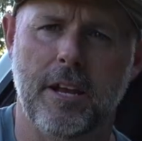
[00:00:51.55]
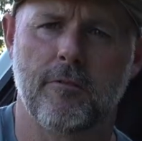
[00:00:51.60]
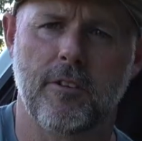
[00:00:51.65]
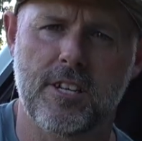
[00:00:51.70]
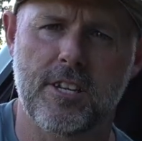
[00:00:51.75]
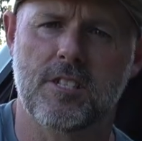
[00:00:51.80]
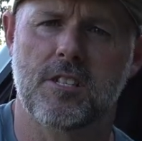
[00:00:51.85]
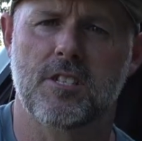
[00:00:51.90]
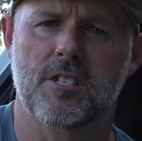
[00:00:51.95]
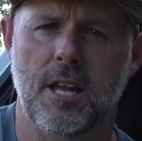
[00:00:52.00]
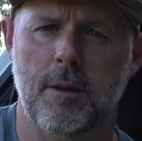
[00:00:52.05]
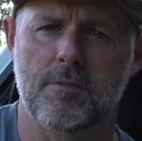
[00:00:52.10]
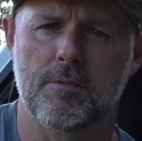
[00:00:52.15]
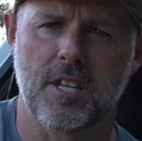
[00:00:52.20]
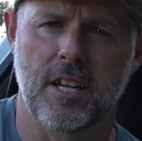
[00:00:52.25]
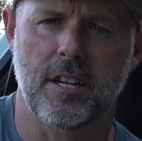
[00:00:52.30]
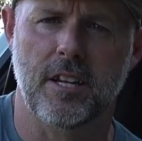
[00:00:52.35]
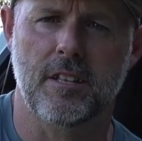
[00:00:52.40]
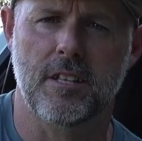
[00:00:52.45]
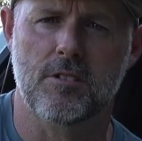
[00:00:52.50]
reasons I'm
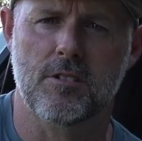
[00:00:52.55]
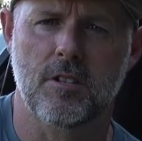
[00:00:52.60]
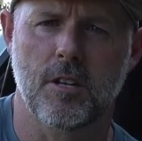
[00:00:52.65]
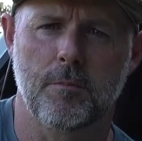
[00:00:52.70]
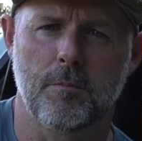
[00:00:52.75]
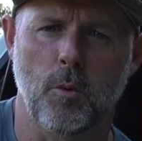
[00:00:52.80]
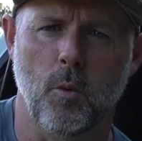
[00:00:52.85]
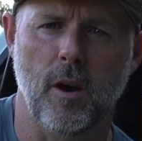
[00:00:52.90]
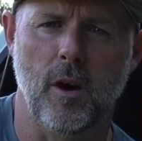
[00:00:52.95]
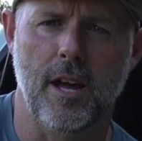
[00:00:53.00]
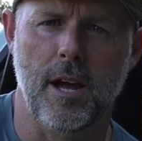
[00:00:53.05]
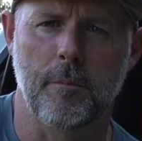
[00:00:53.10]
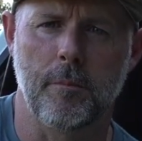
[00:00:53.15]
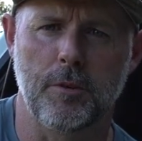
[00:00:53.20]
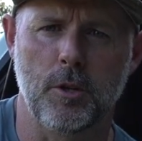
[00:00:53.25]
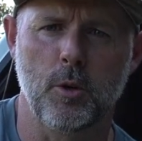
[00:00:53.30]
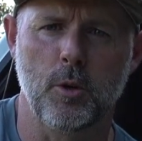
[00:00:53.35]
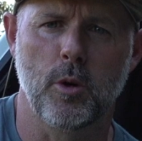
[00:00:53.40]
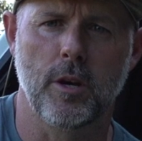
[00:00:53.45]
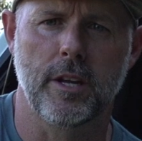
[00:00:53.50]
setting this up the way I'm
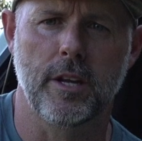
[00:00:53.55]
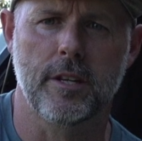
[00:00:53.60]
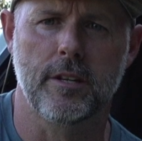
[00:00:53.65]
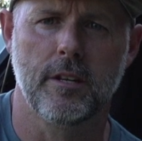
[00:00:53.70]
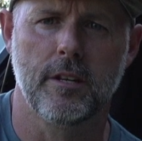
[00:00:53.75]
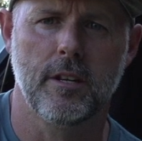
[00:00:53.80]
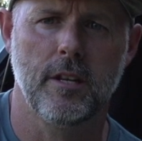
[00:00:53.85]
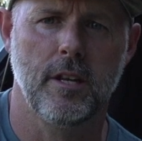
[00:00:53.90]
doing,